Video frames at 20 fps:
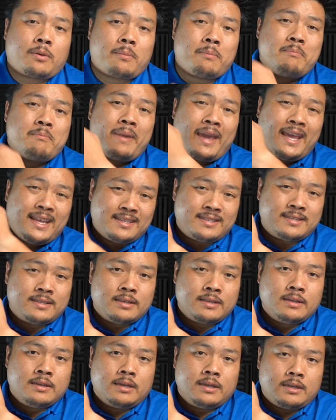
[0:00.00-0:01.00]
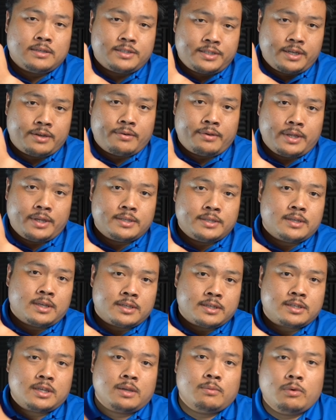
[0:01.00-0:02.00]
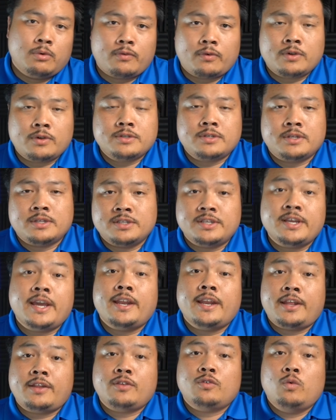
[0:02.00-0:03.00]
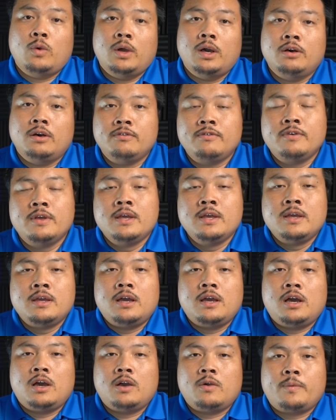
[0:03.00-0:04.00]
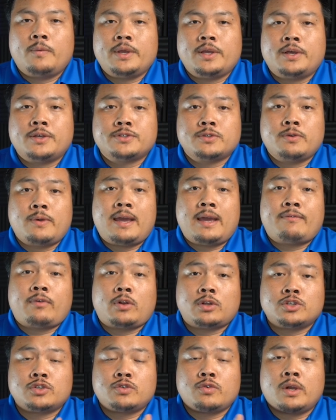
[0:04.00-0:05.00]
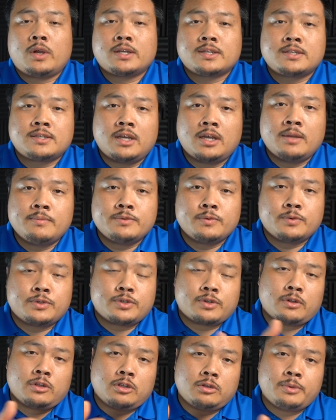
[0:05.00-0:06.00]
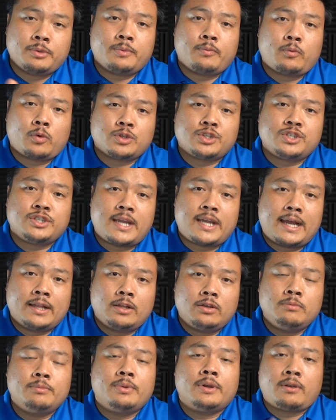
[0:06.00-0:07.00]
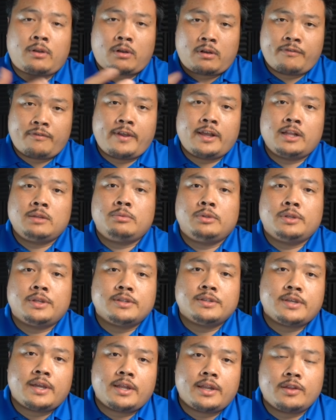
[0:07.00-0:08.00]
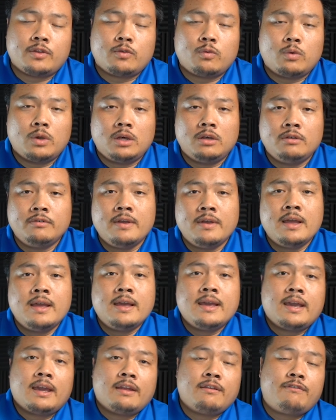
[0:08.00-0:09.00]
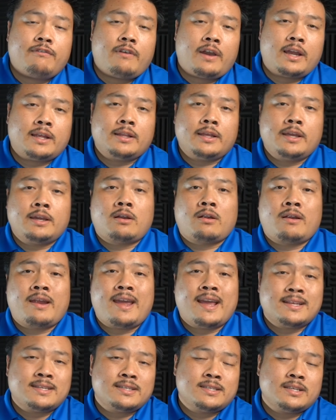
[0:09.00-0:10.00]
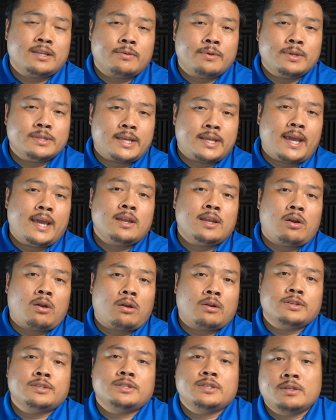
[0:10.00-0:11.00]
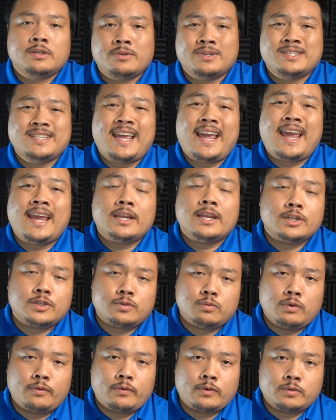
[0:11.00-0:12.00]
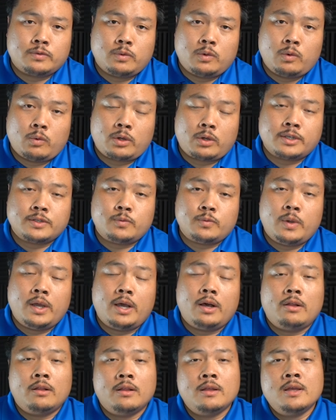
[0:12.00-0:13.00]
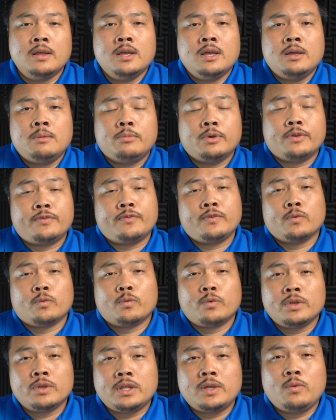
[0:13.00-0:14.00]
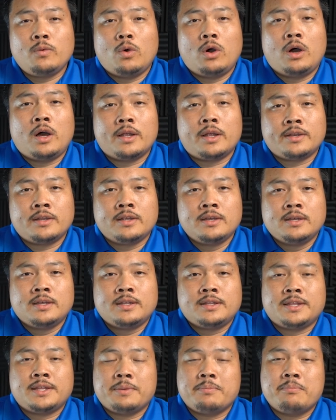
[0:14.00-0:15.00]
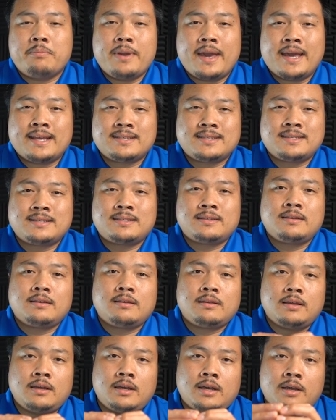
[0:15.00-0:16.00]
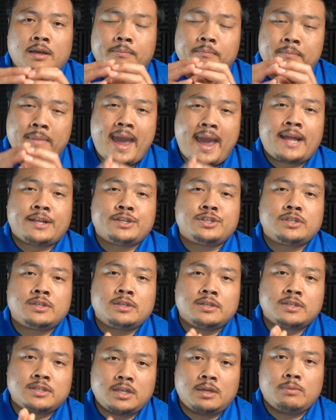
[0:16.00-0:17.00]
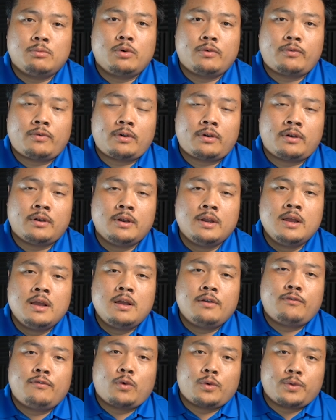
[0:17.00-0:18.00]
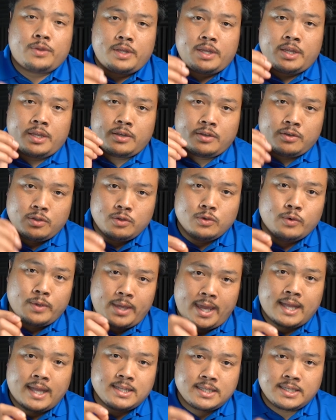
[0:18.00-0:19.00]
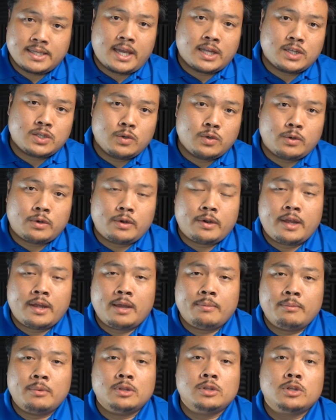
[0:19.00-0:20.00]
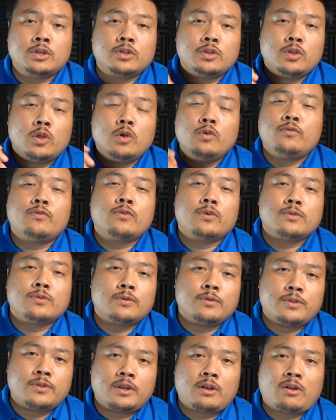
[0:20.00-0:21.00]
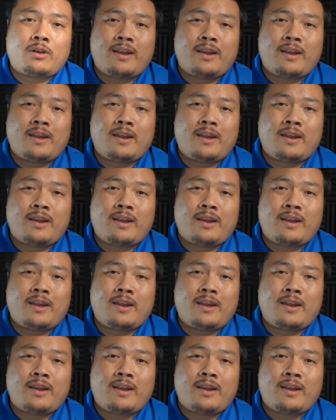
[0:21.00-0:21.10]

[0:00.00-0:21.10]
base series subwoofers in 10 and 12. We also have our truck subs, which are a little bit more shallow but are available in 10 as well. And finally, our S series and R series 8-inch woofers will work as well. But if you really want the best matched subwoofer for the new KTA-200M, look no further than our